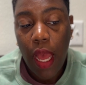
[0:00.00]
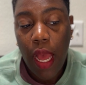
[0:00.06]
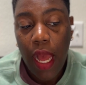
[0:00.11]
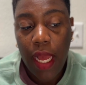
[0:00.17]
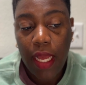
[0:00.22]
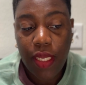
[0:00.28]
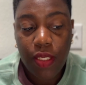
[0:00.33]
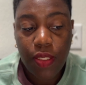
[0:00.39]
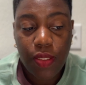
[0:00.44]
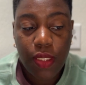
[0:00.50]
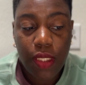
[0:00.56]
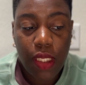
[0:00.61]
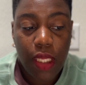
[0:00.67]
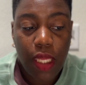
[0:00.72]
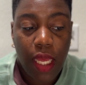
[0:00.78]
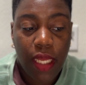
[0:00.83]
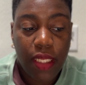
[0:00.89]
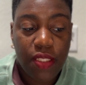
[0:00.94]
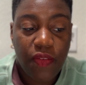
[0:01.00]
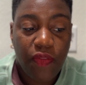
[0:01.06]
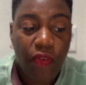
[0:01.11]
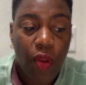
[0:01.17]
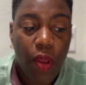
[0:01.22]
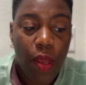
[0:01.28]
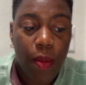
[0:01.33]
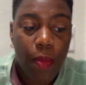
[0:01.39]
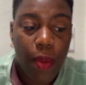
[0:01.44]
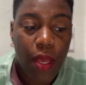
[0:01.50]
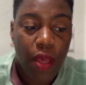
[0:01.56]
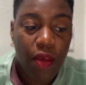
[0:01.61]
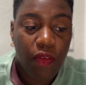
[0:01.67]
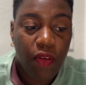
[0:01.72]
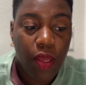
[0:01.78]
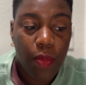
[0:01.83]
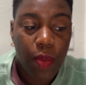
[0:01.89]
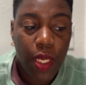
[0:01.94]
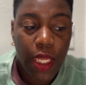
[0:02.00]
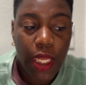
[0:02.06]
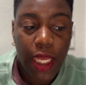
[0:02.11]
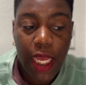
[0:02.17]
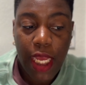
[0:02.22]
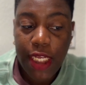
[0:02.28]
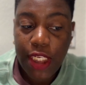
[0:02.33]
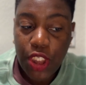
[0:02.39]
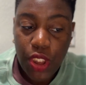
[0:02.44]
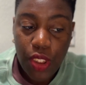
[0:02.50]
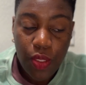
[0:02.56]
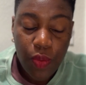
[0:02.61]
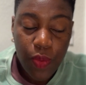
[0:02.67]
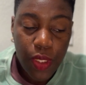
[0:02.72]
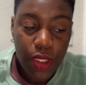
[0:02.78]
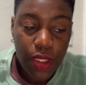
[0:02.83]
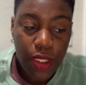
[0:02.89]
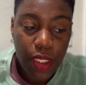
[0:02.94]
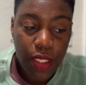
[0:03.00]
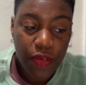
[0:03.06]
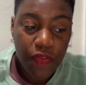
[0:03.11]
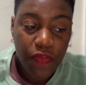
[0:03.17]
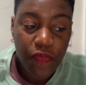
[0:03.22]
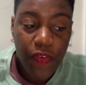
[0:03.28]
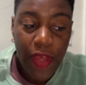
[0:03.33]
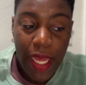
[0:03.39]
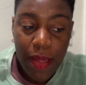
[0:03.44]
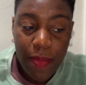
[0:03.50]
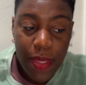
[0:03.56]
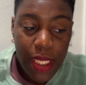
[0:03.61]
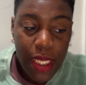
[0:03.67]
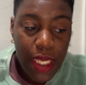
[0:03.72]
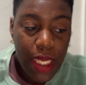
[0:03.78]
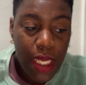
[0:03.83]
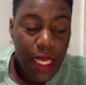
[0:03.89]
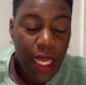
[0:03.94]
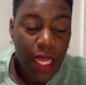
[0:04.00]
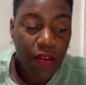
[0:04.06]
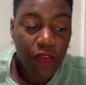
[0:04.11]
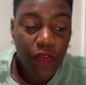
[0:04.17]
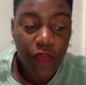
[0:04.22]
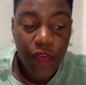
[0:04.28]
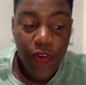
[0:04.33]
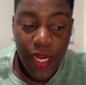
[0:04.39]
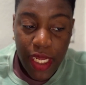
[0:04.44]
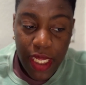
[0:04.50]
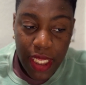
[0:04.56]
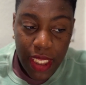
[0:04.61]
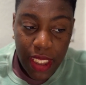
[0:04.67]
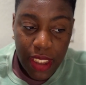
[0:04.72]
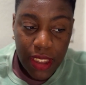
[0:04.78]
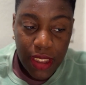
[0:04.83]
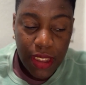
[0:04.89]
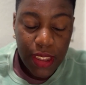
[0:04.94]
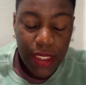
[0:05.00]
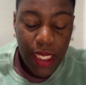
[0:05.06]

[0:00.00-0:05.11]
I use it as a form of communication with certain family and friends.